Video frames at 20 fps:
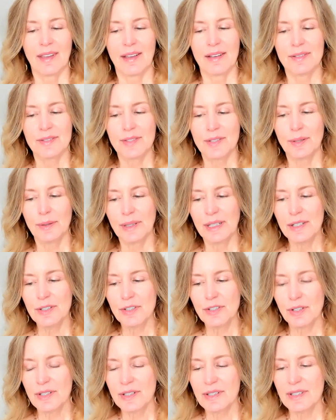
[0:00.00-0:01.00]
and so
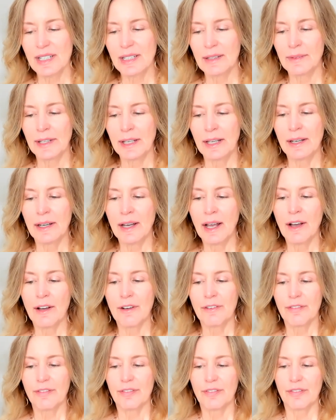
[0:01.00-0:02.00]
interestingly
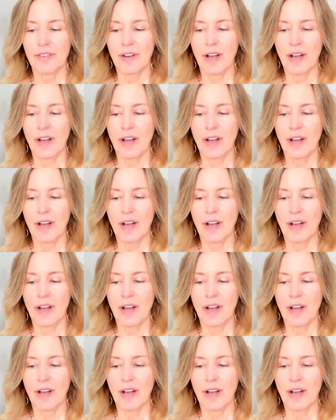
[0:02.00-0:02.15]
enough